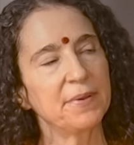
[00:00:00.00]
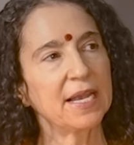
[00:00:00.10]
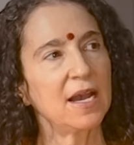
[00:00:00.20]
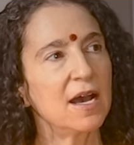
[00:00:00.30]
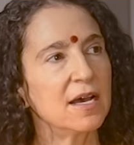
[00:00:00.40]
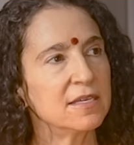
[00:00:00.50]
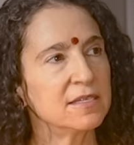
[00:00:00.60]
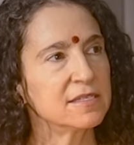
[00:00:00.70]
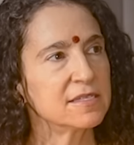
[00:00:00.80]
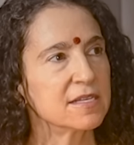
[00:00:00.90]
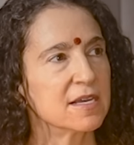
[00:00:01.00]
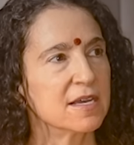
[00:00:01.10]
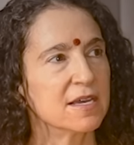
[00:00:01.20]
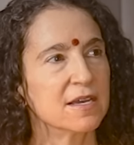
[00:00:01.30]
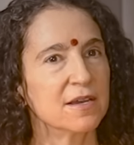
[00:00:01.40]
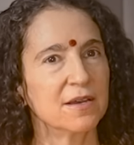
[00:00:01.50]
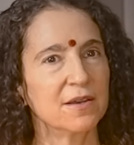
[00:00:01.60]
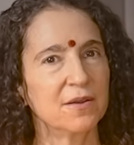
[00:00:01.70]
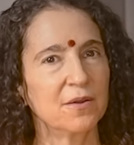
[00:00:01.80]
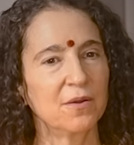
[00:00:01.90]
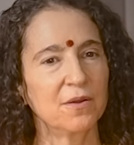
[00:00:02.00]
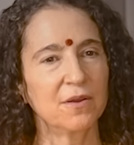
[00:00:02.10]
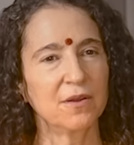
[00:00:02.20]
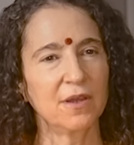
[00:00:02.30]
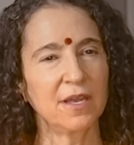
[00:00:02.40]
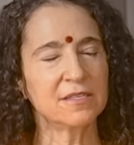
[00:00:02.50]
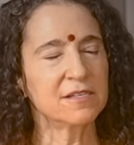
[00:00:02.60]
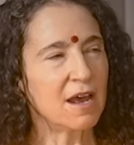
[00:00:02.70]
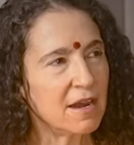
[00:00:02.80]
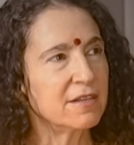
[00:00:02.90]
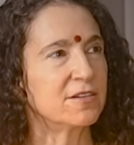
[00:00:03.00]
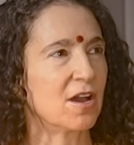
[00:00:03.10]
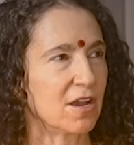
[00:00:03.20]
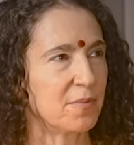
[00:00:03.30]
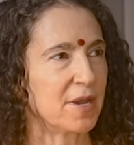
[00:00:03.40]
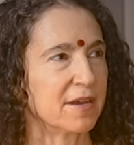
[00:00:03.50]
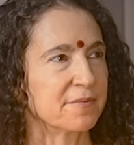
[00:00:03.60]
Because it's not a dogma.